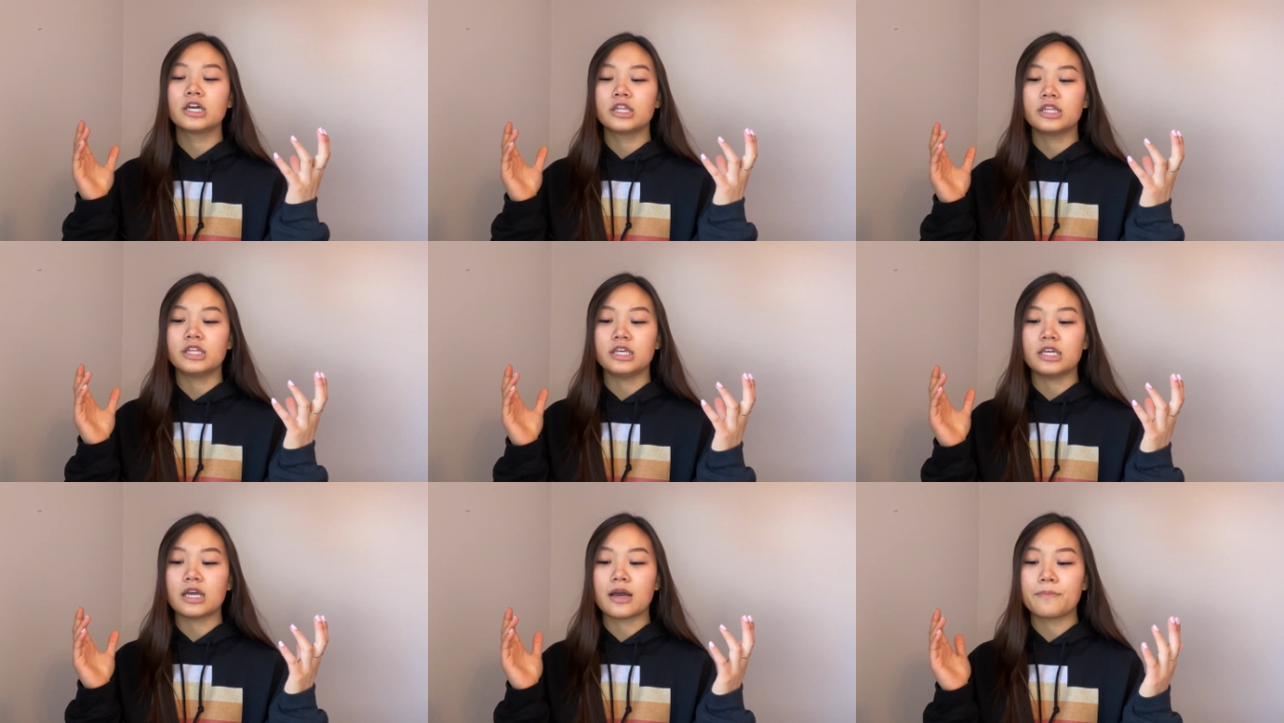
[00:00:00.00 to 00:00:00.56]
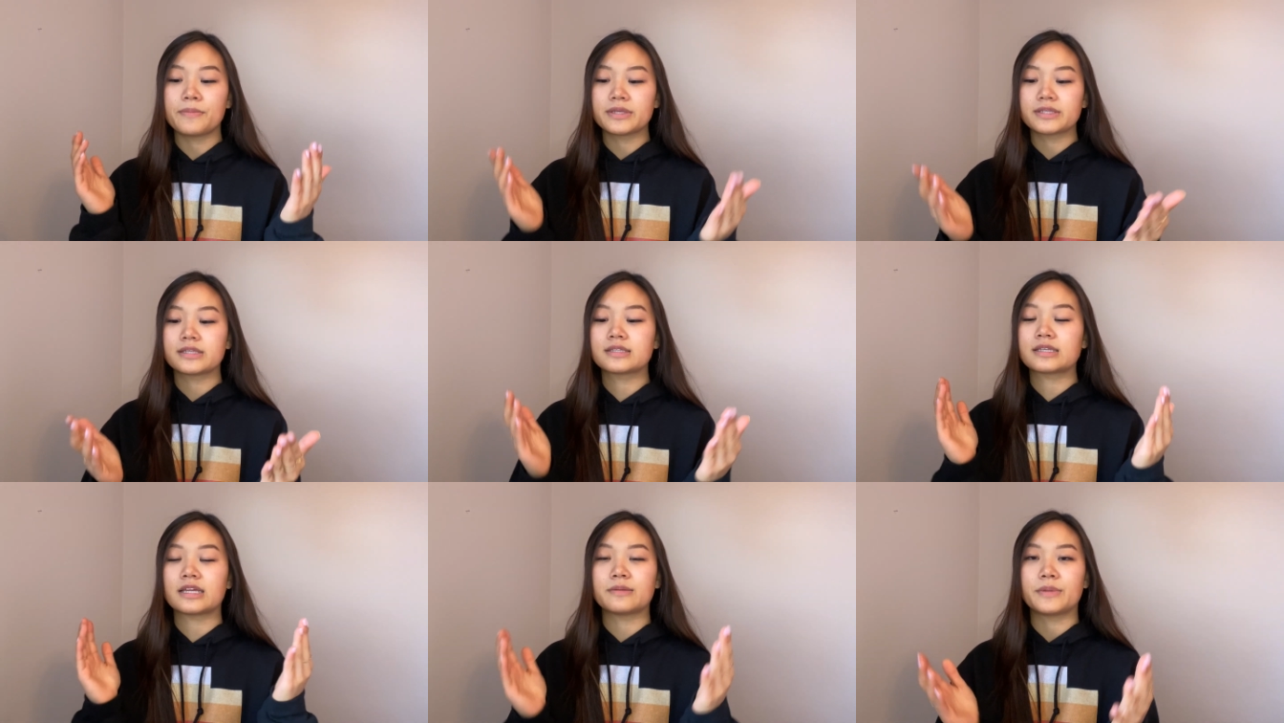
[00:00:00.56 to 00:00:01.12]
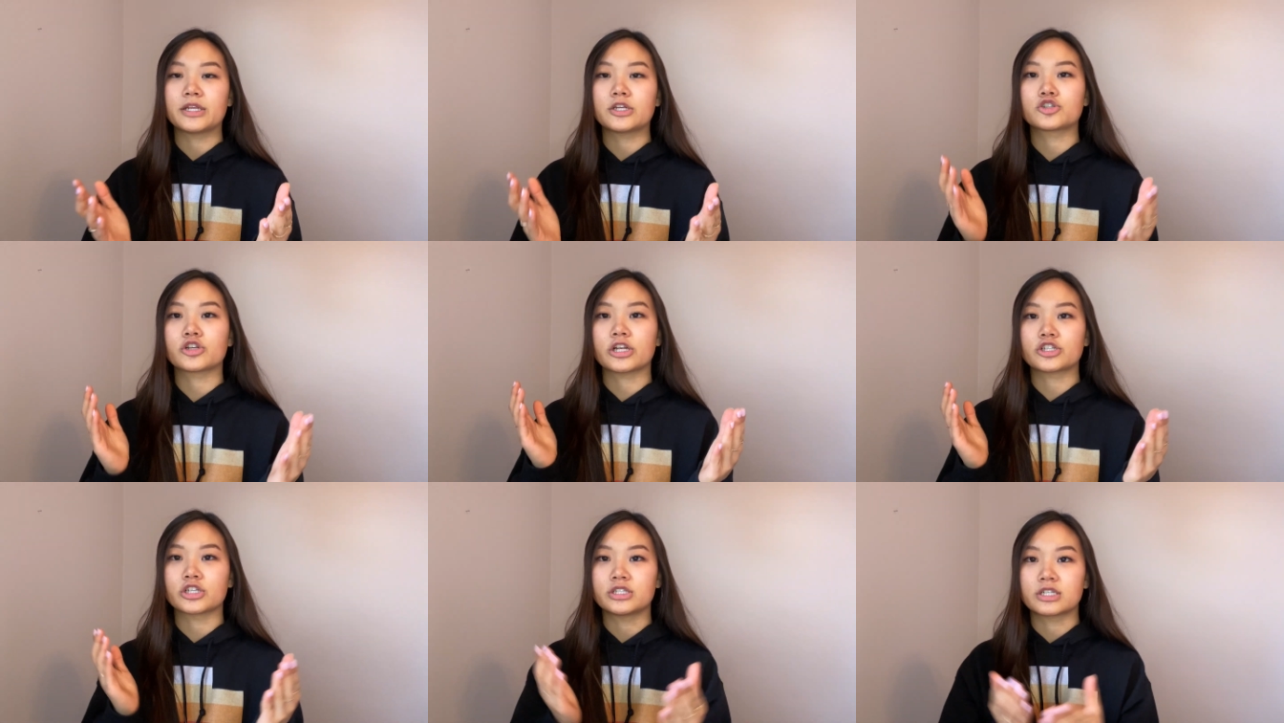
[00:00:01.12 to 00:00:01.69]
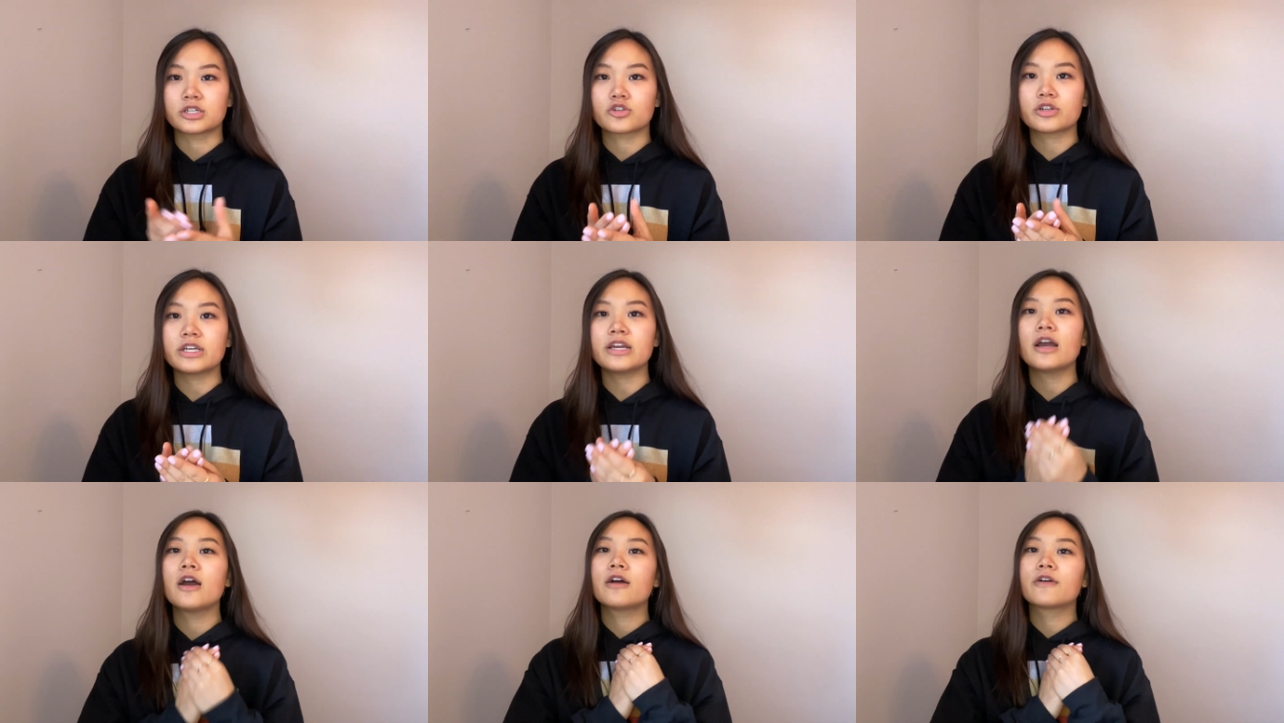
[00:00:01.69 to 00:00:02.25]
the business administration
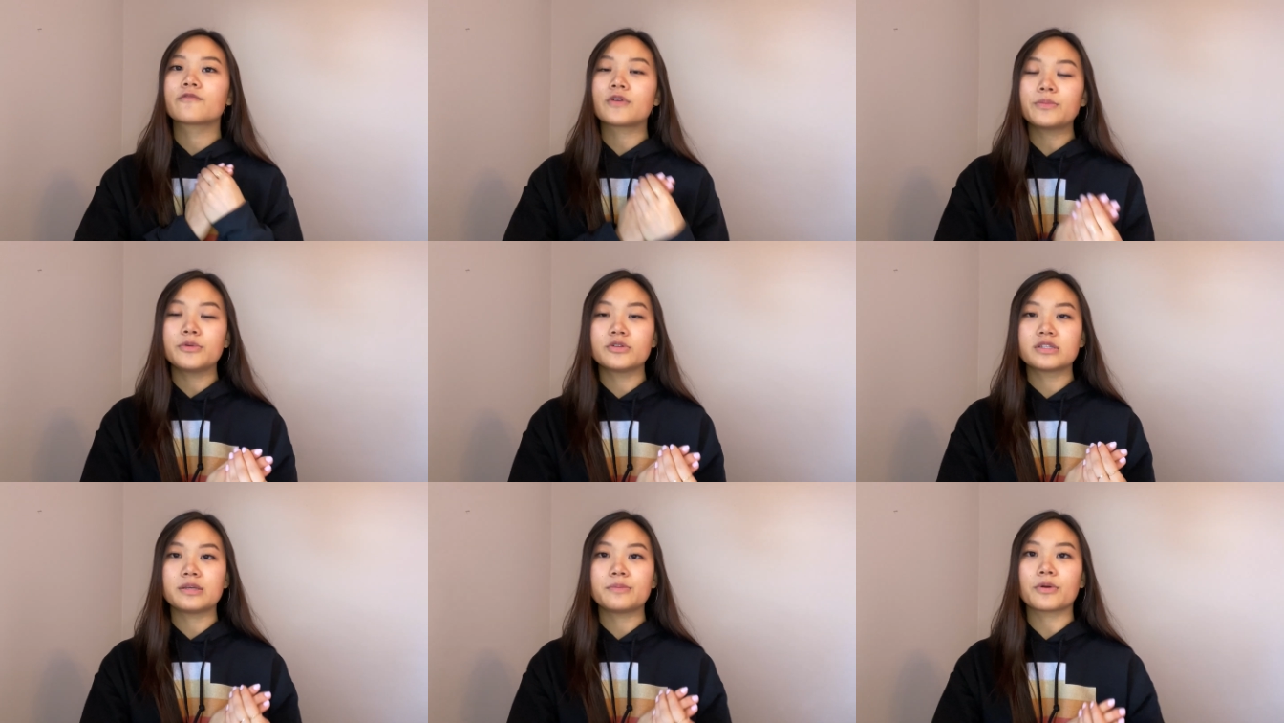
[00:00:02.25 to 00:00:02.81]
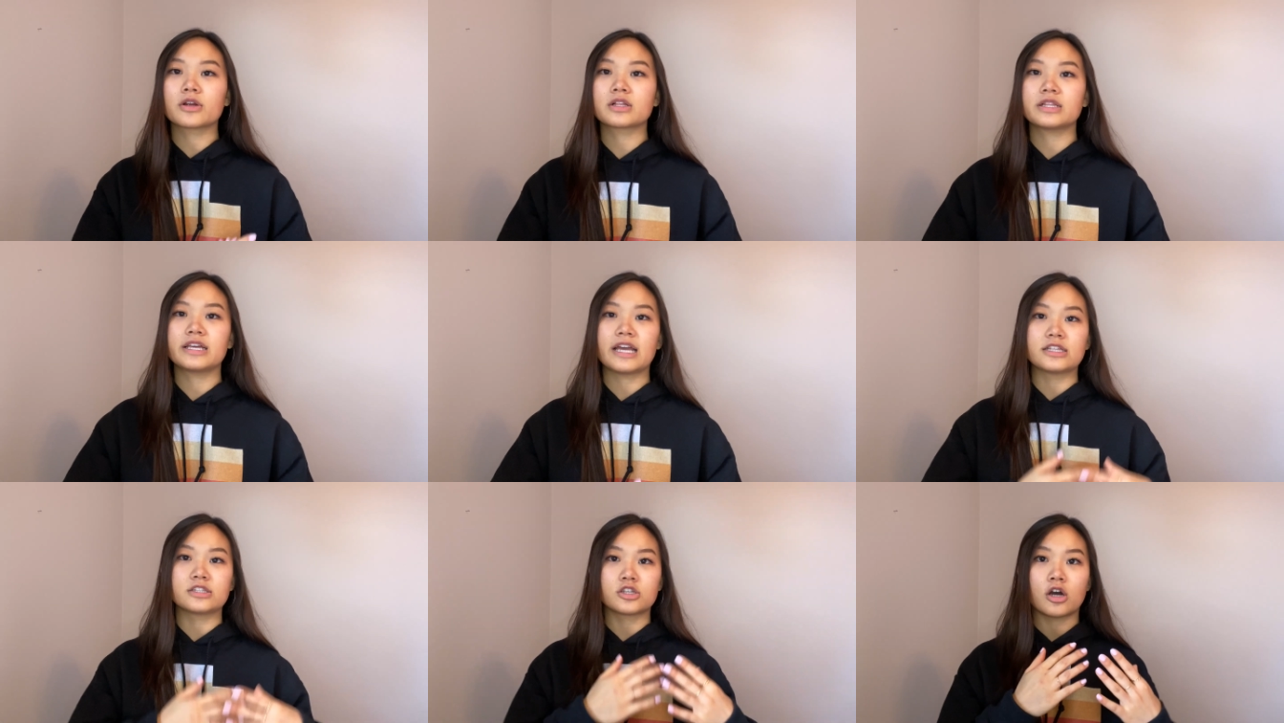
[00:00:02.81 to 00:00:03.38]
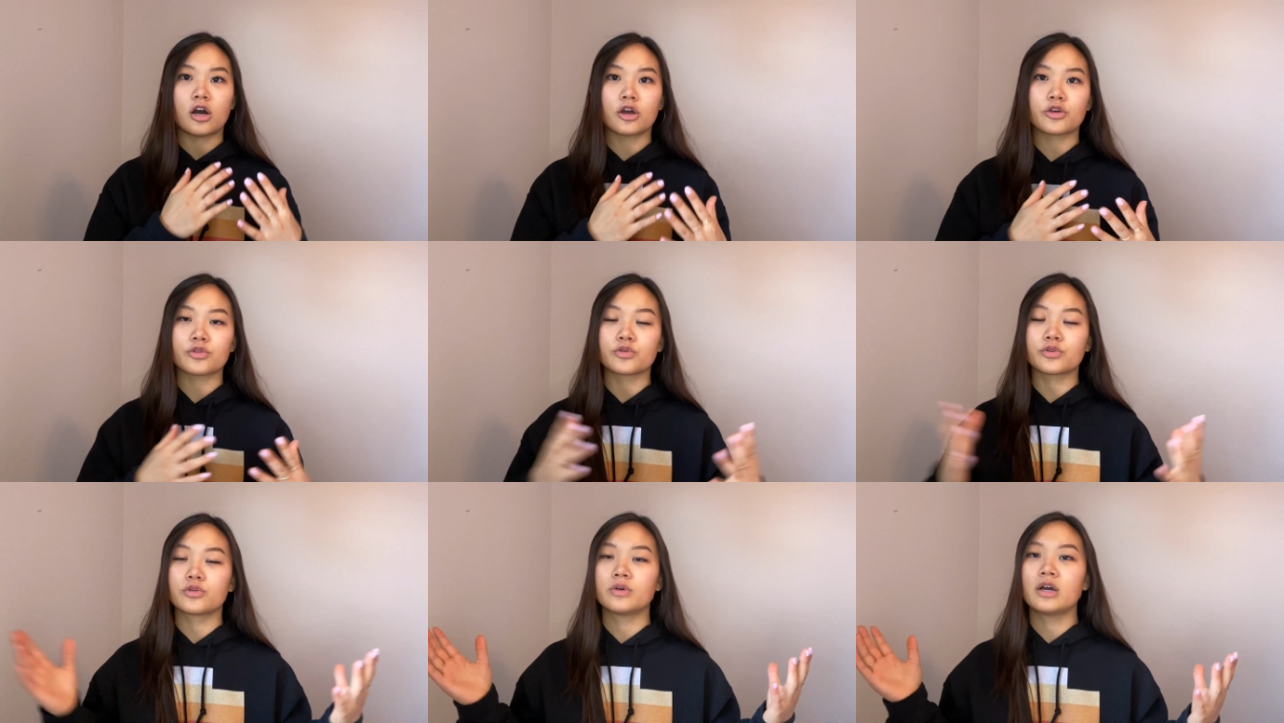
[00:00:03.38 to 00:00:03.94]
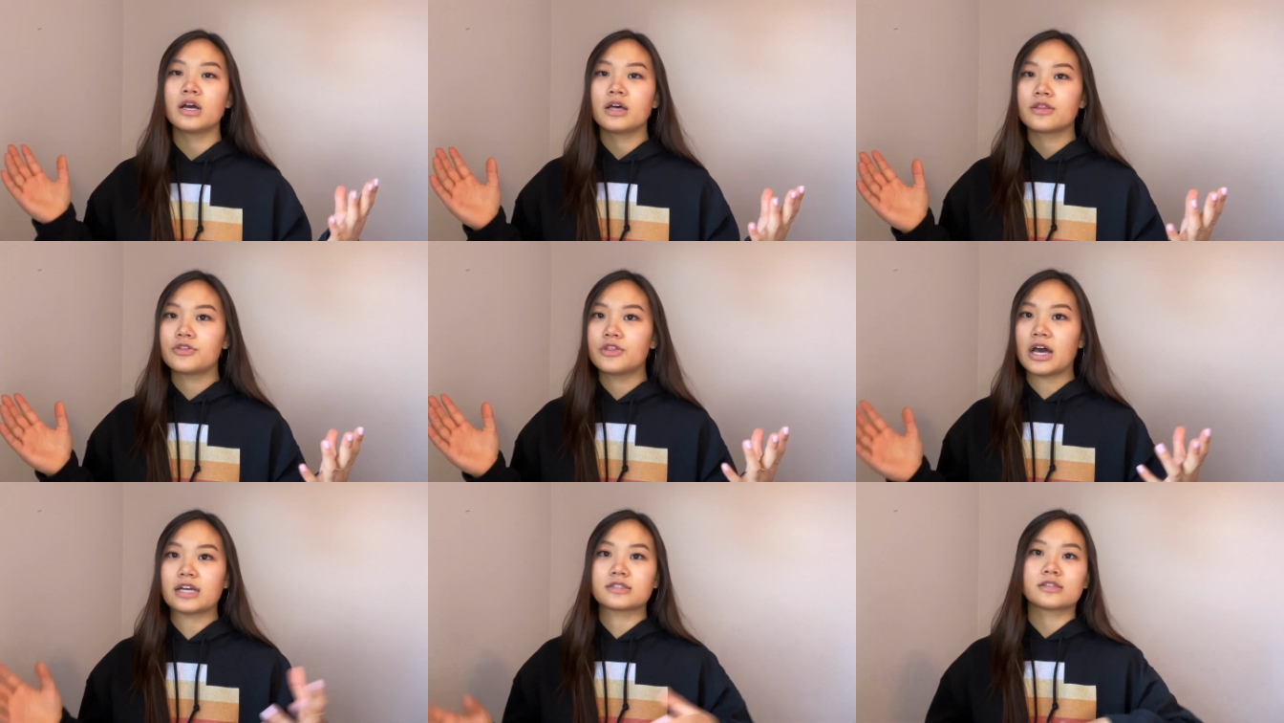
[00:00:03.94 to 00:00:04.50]
degree from UC Berkeley and talk through
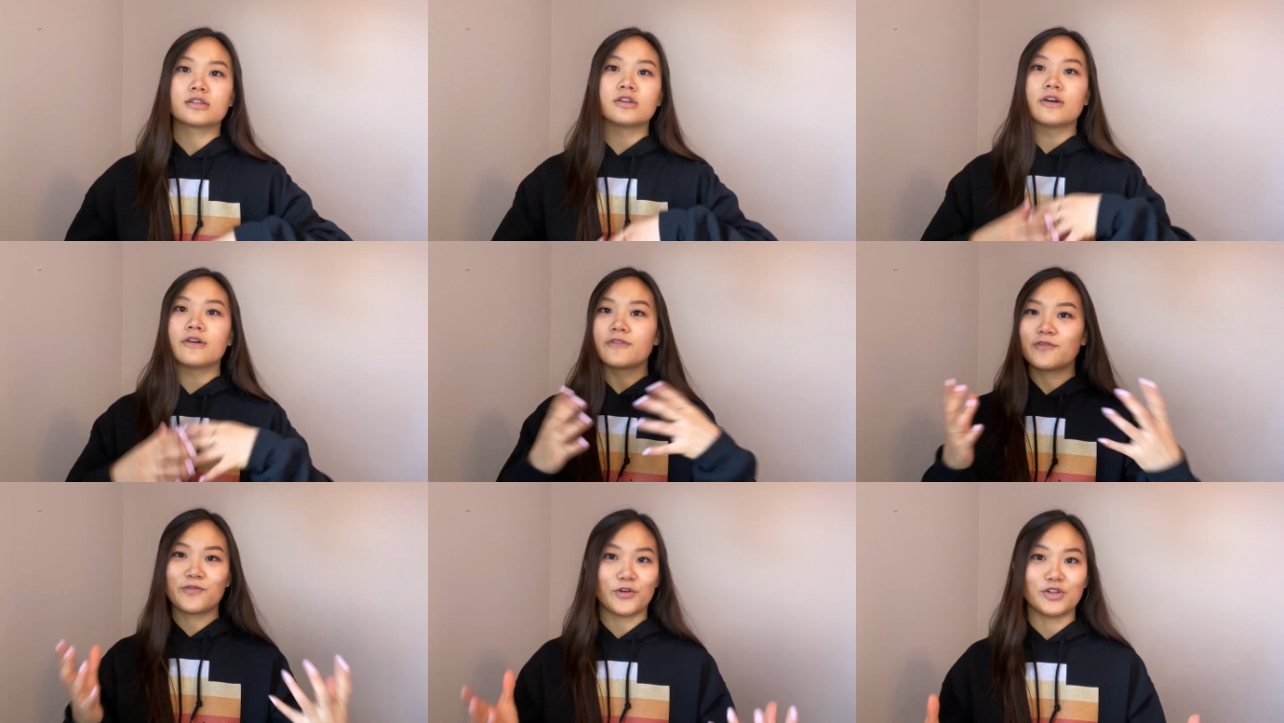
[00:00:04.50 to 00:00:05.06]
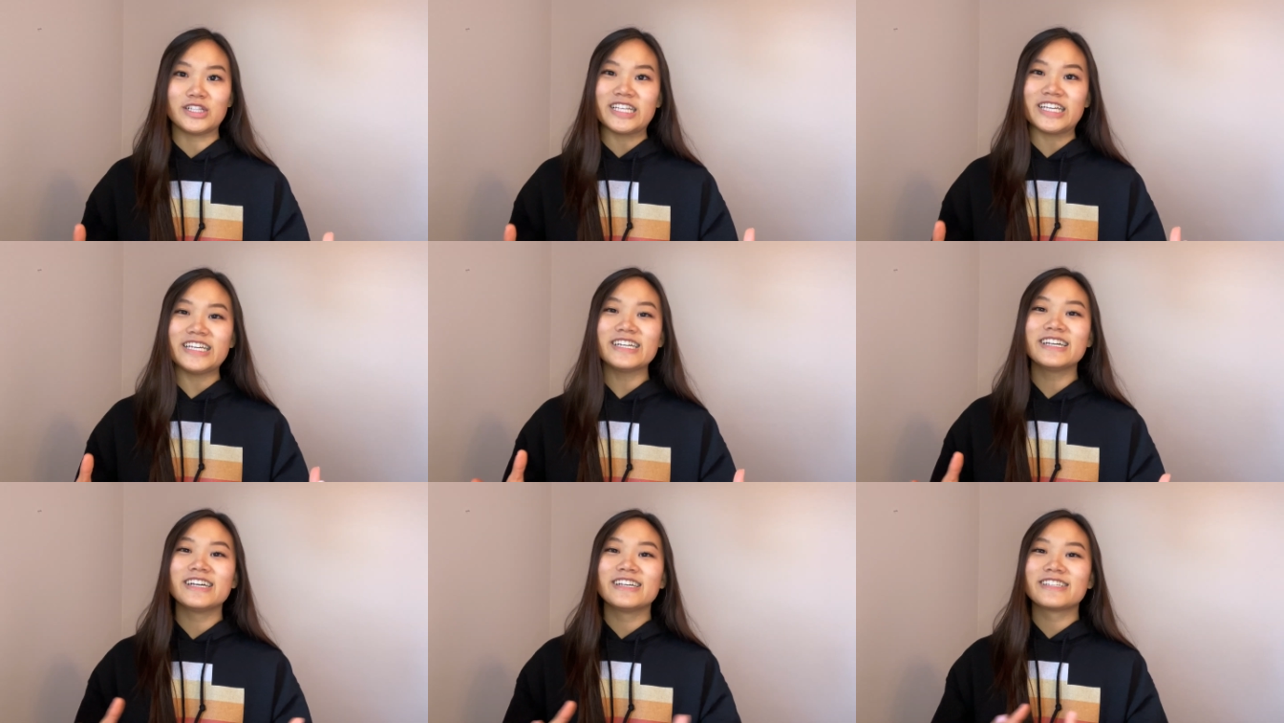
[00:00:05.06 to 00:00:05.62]
that fully.